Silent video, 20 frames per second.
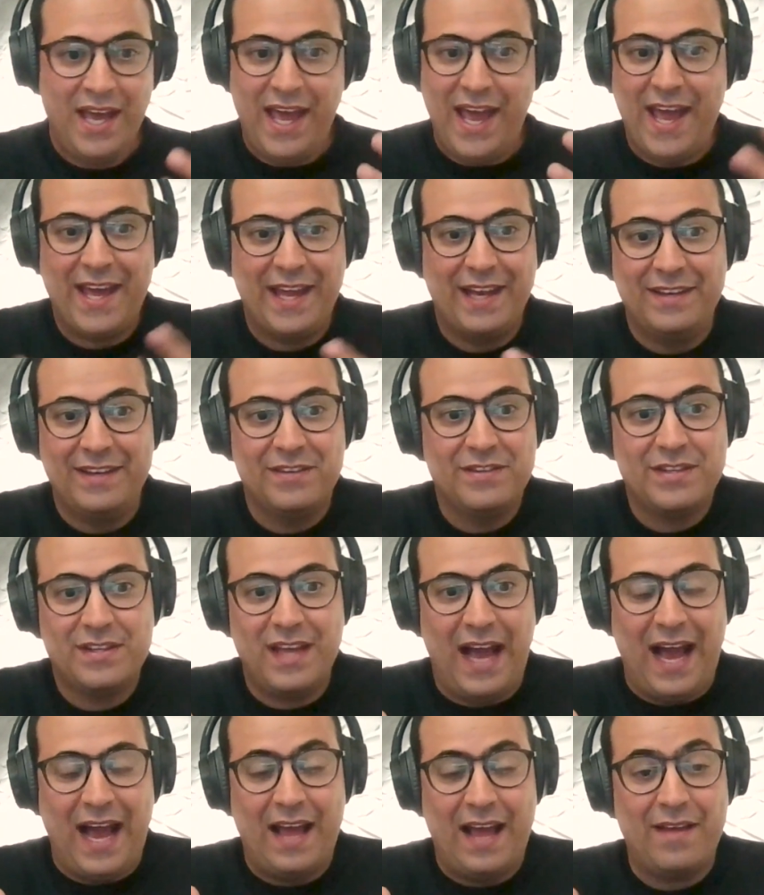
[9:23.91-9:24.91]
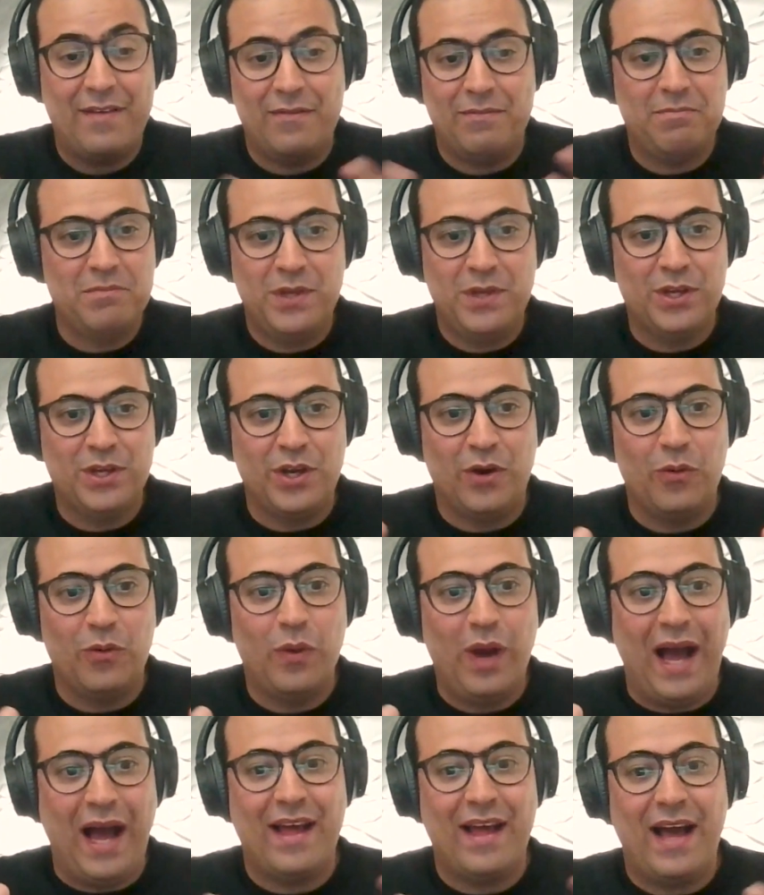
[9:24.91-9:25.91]
And you know,
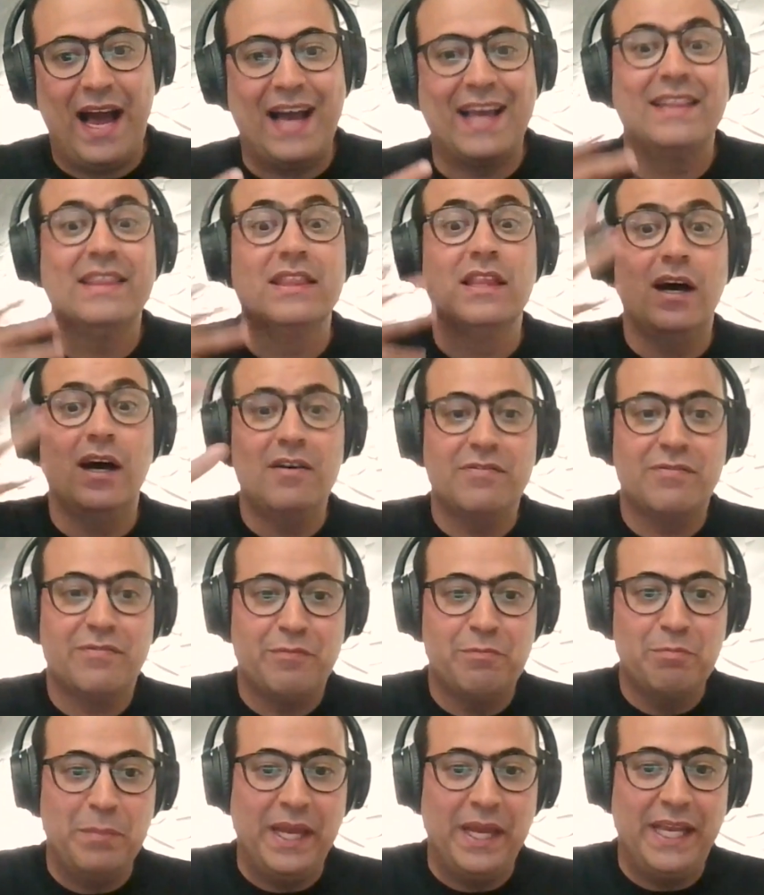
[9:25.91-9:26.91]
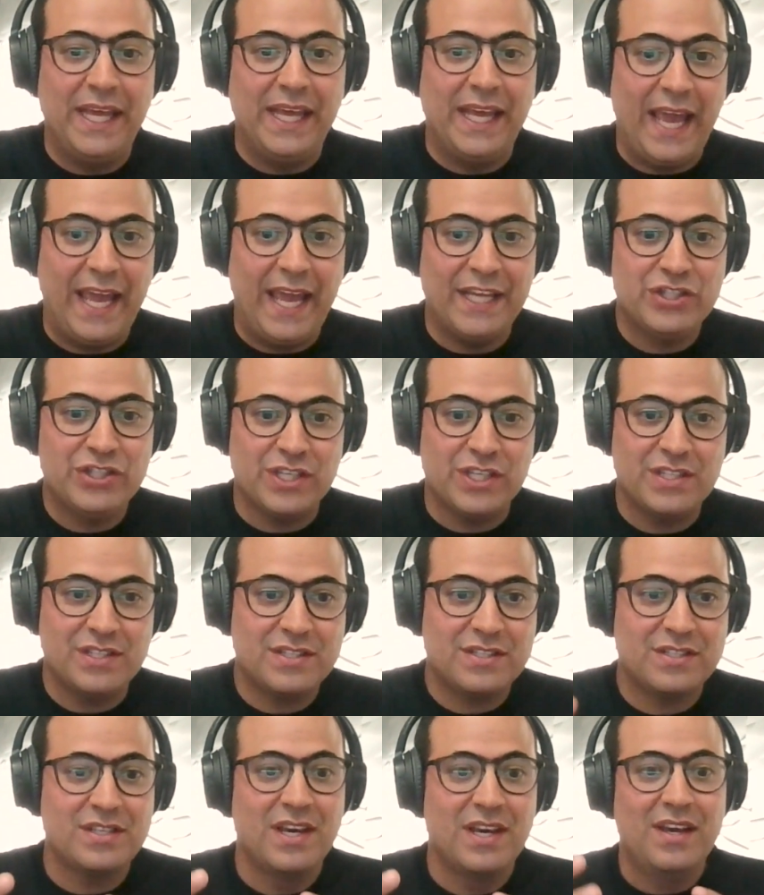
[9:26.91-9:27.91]
I love meeting
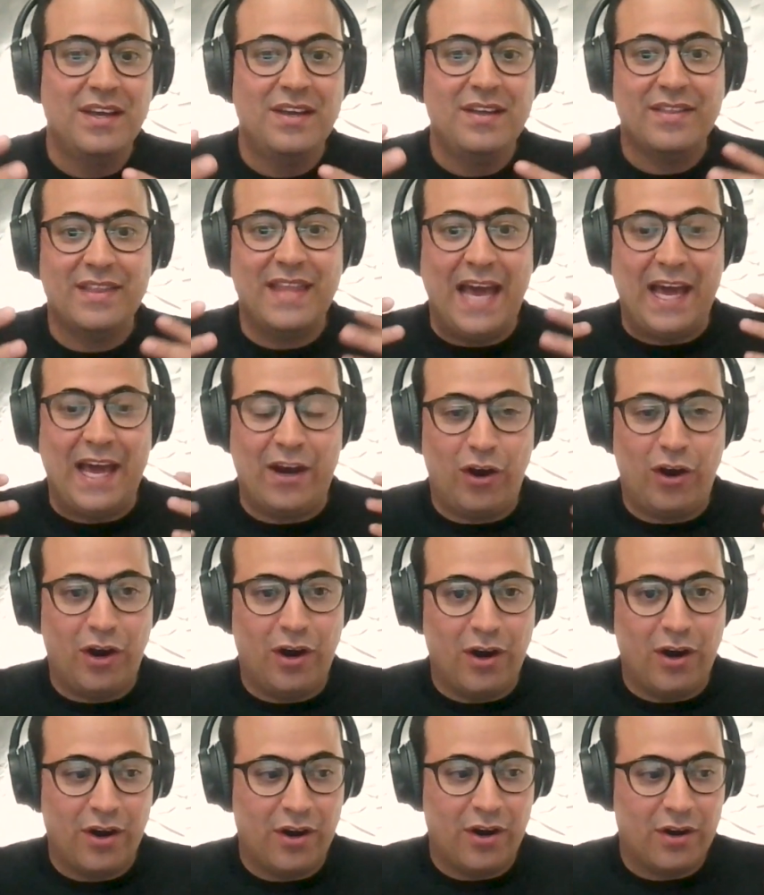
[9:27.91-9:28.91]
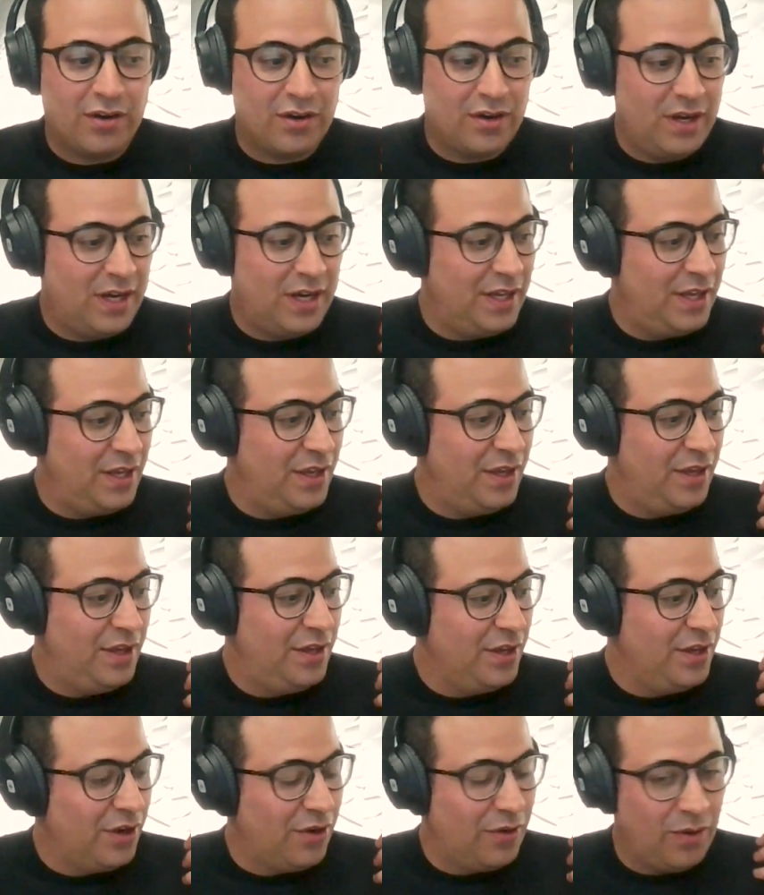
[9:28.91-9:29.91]
agents that are,
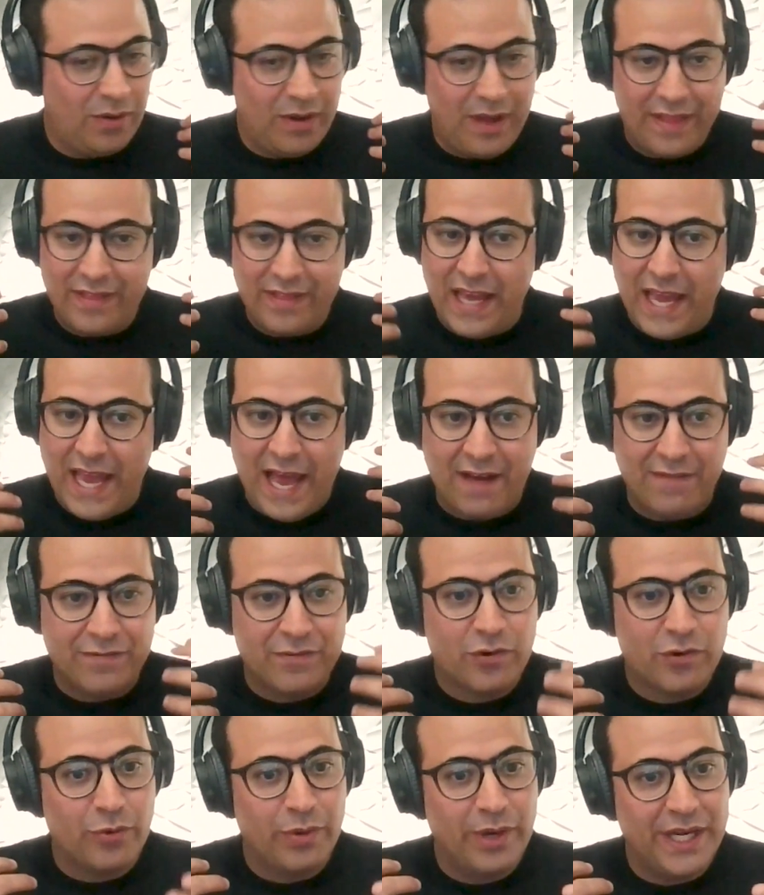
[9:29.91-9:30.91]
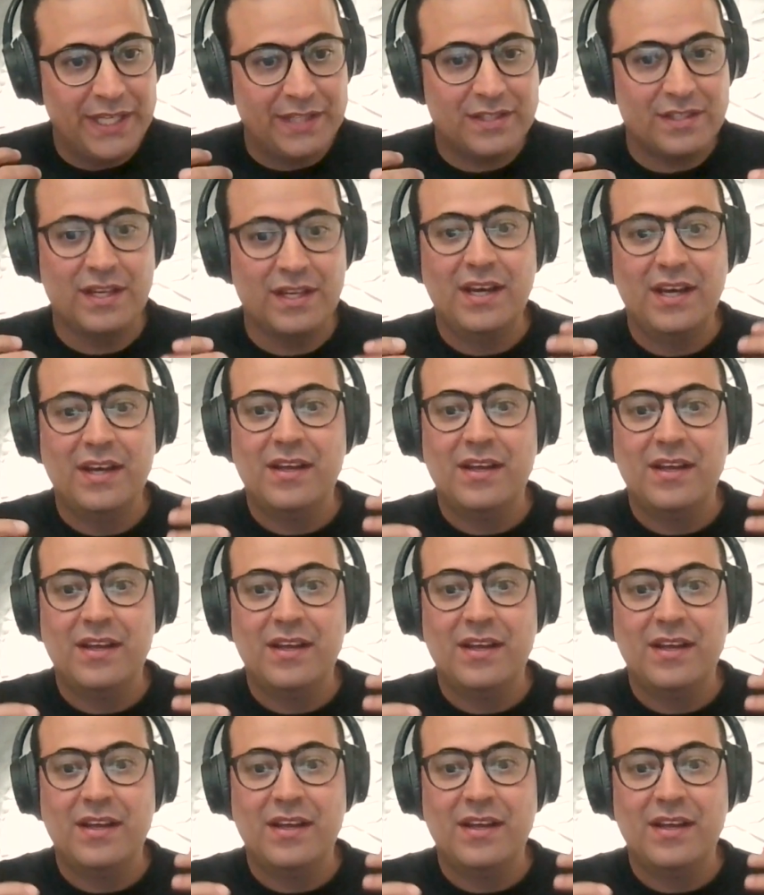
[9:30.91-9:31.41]
you know, they have grit,